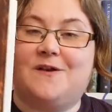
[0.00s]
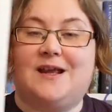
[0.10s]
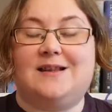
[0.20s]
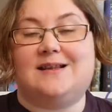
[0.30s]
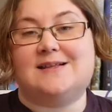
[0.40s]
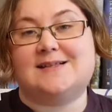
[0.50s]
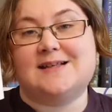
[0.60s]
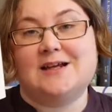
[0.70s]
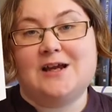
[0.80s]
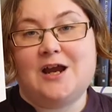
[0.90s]
in this
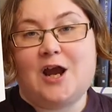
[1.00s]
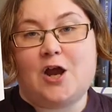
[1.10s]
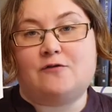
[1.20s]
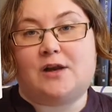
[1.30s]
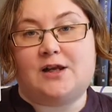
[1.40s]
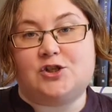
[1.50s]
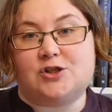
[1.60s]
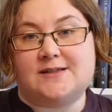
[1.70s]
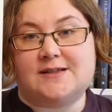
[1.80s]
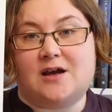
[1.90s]

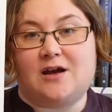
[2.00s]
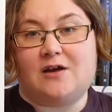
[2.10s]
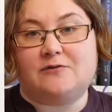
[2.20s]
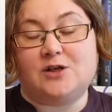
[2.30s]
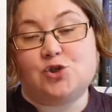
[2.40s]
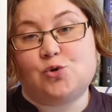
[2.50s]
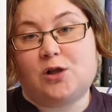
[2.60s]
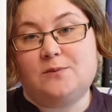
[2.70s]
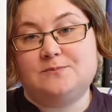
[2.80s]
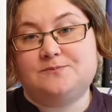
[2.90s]
religious ritual.